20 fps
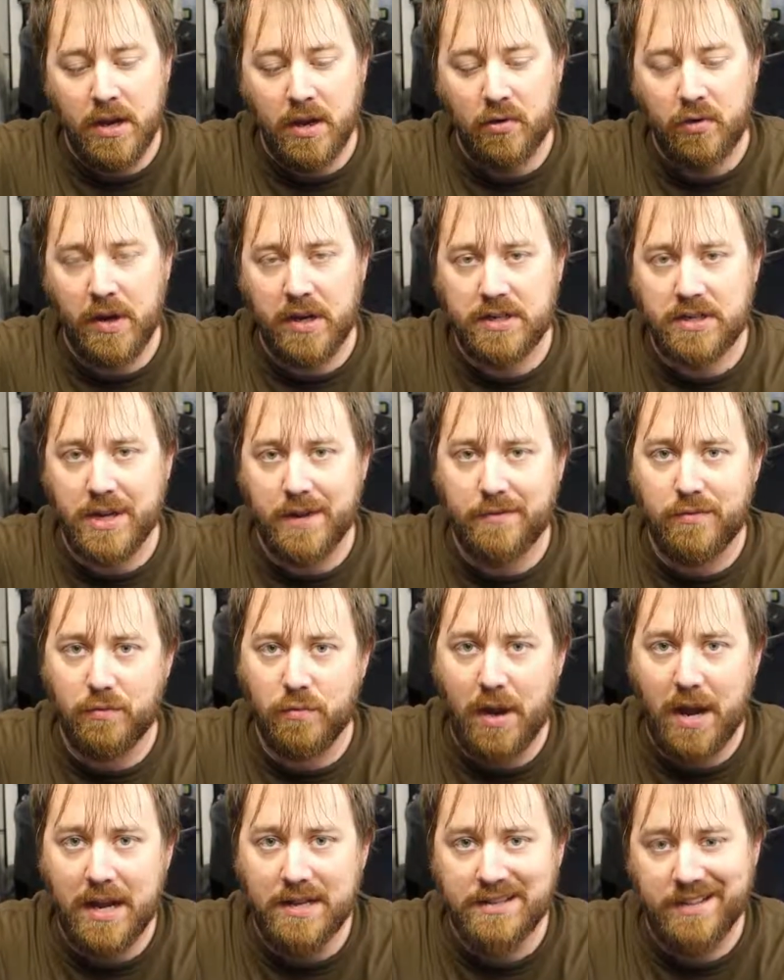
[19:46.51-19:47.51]
crankshaft
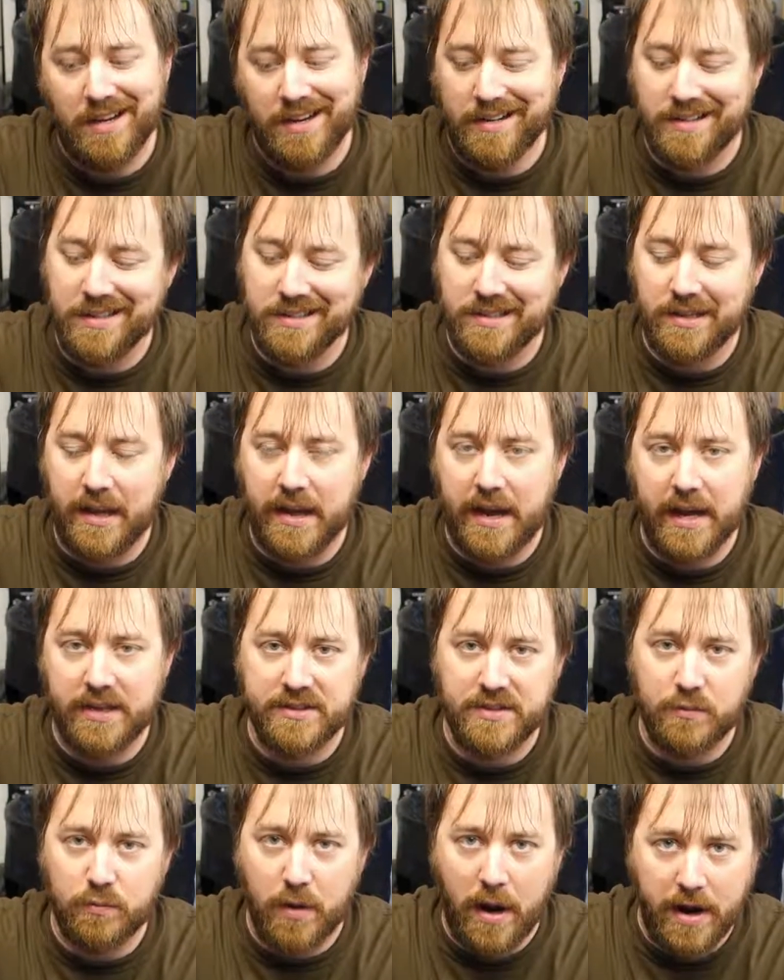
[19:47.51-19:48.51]
rides on. It does not
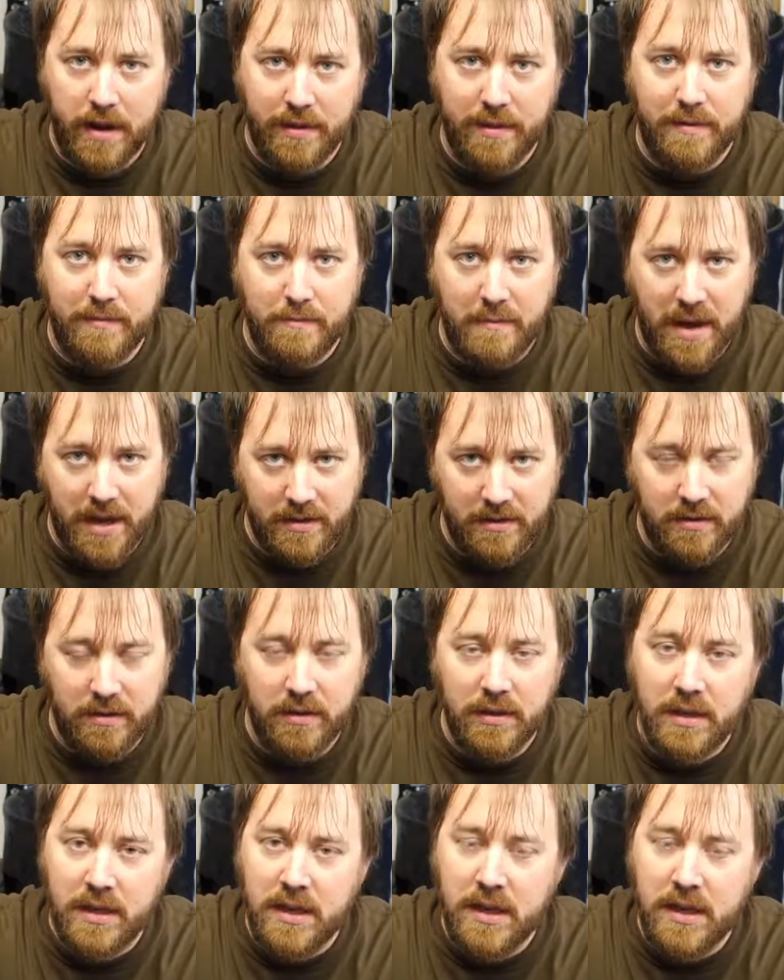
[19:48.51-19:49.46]
actually ride on the metal.